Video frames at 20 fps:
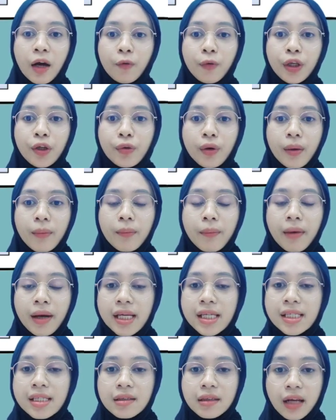We do a
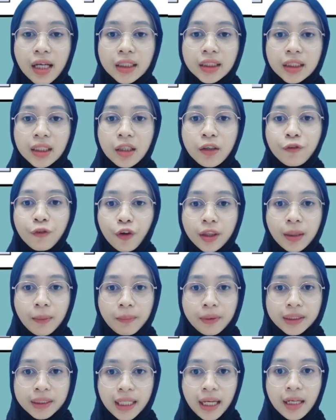mass reduction
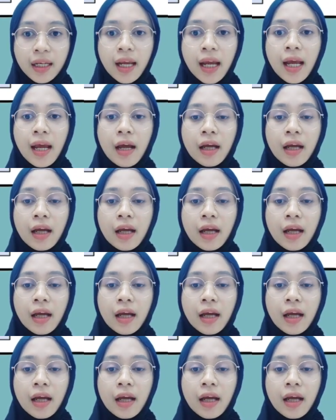40%.